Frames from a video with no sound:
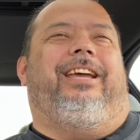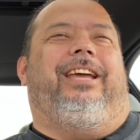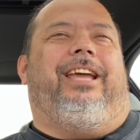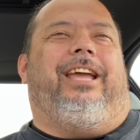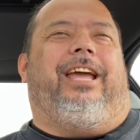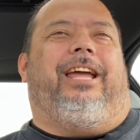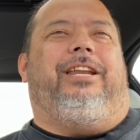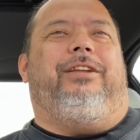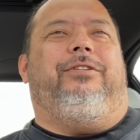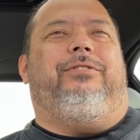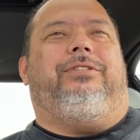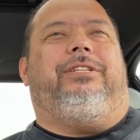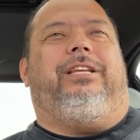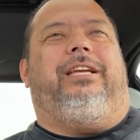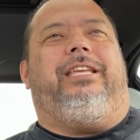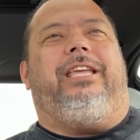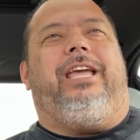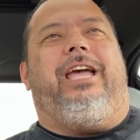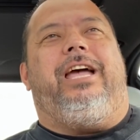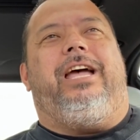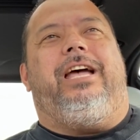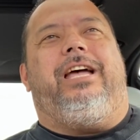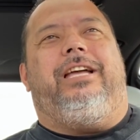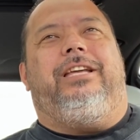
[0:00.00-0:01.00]
And he was like,
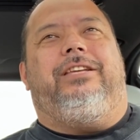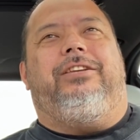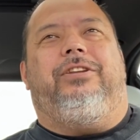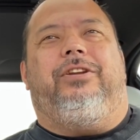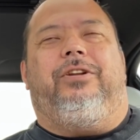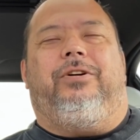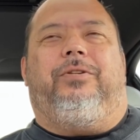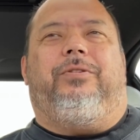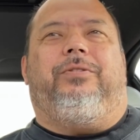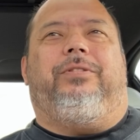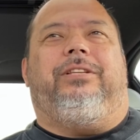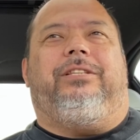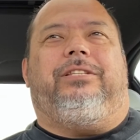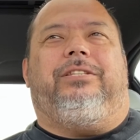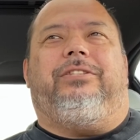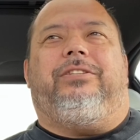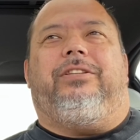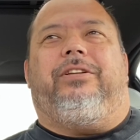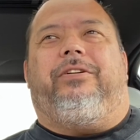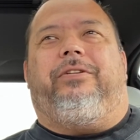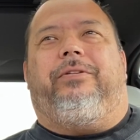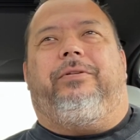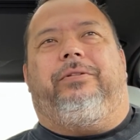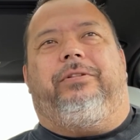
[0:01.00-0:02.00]
yeah, this is
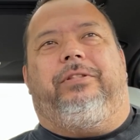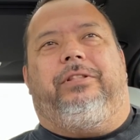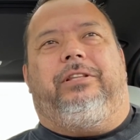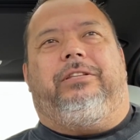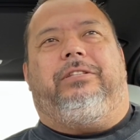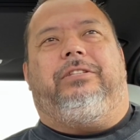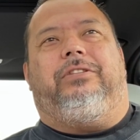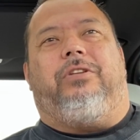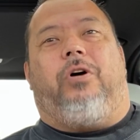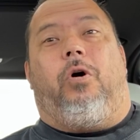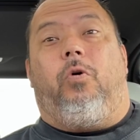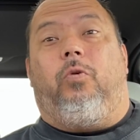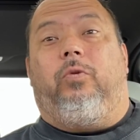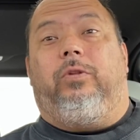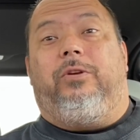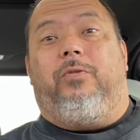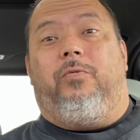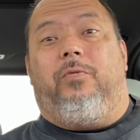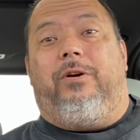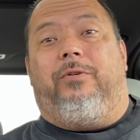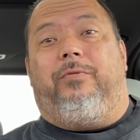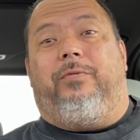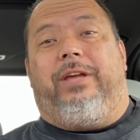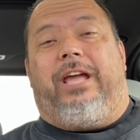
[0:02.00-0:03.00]
the only
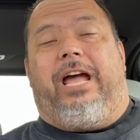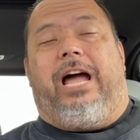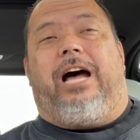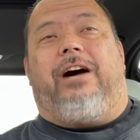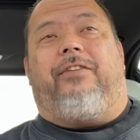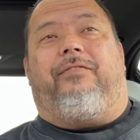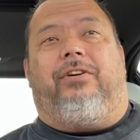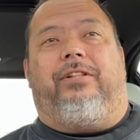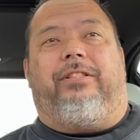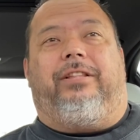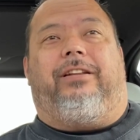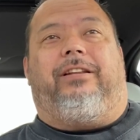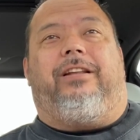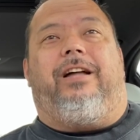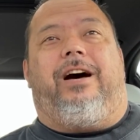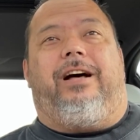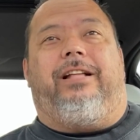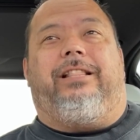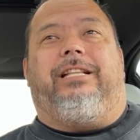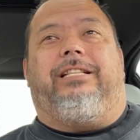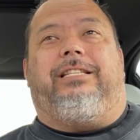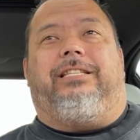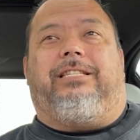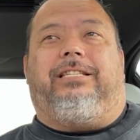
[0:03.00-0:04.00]
one we have on the
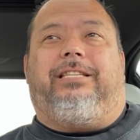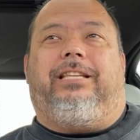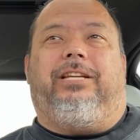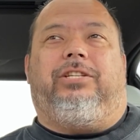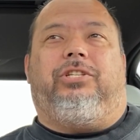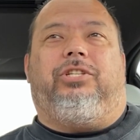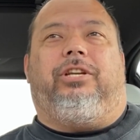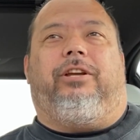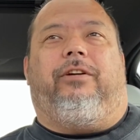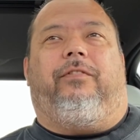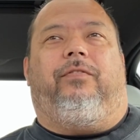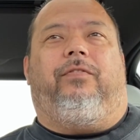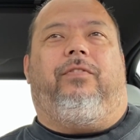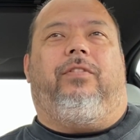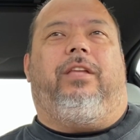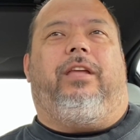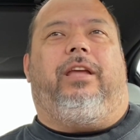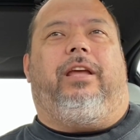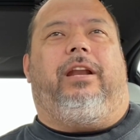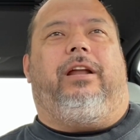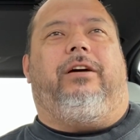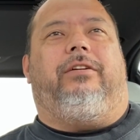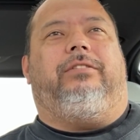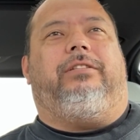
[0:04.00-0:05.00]
lot that's a stick shift.
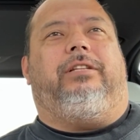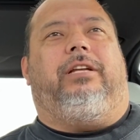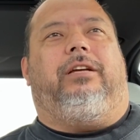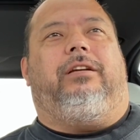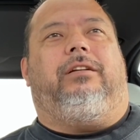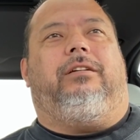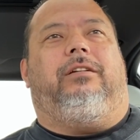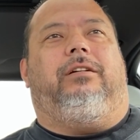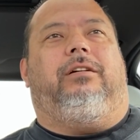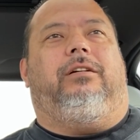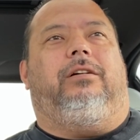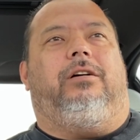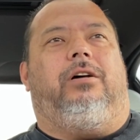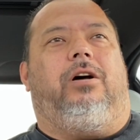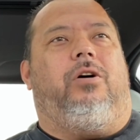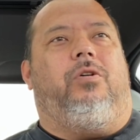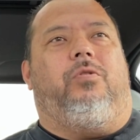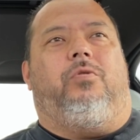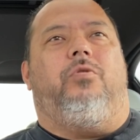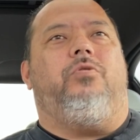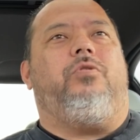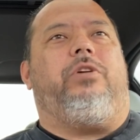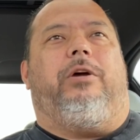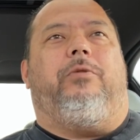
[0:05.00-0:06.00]
And I was like,
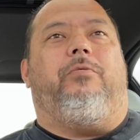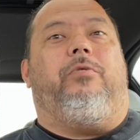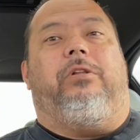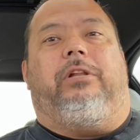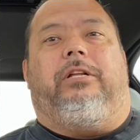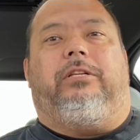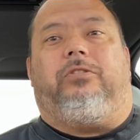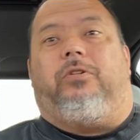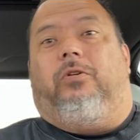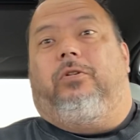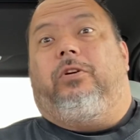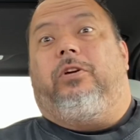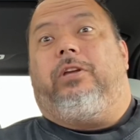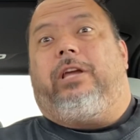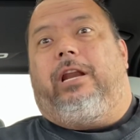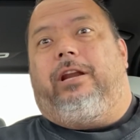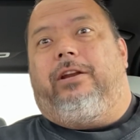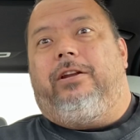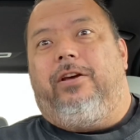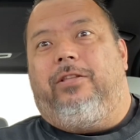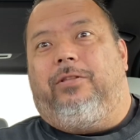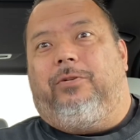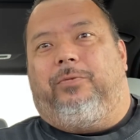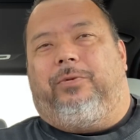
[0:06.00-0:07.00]
oh, okay, well, let's go look at
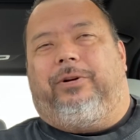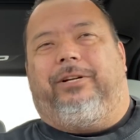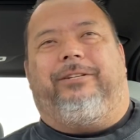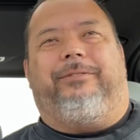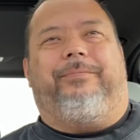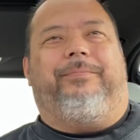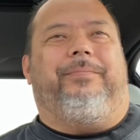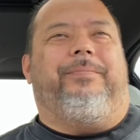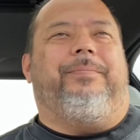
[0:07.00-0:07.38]
another one.